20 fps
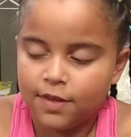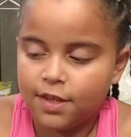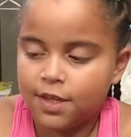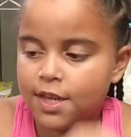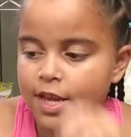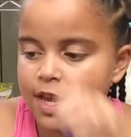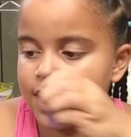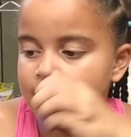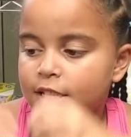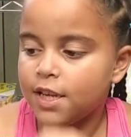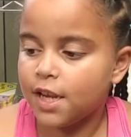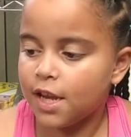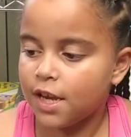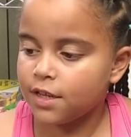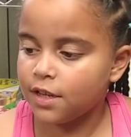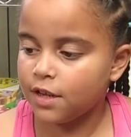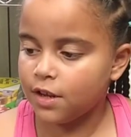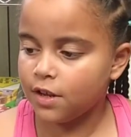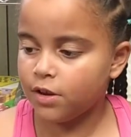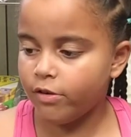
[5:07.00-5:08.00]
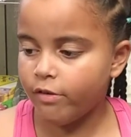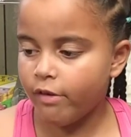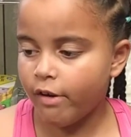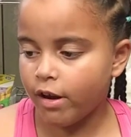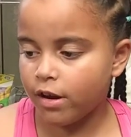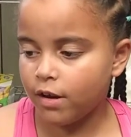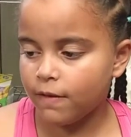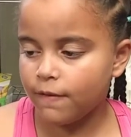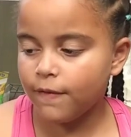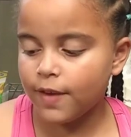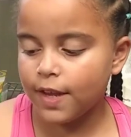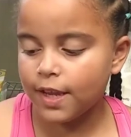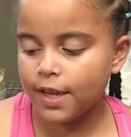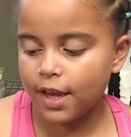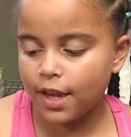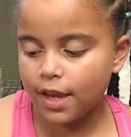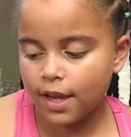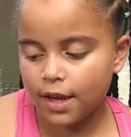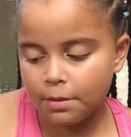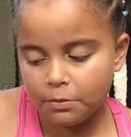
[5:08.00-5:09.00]
Stitch doesn't know how to feed
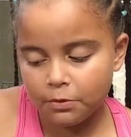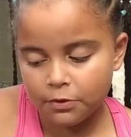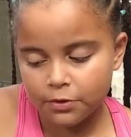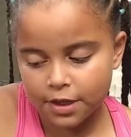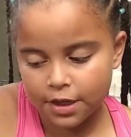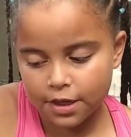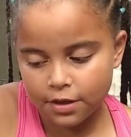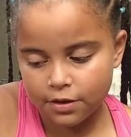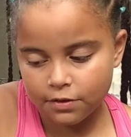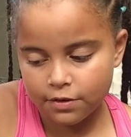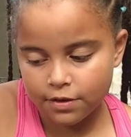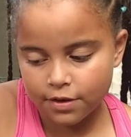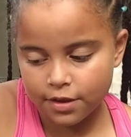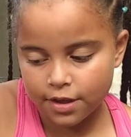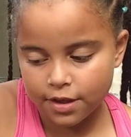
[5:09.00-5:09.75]
animals either.